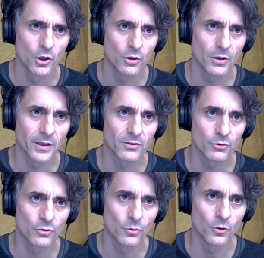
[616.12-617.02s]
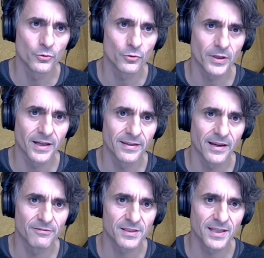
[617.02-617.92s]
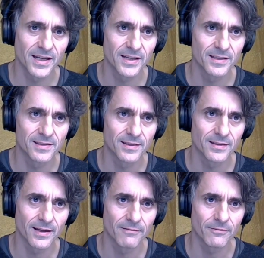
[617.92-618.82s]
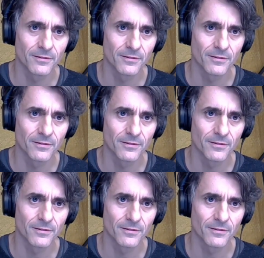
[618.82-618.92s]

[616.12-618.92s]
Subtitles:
and you also can have scales that have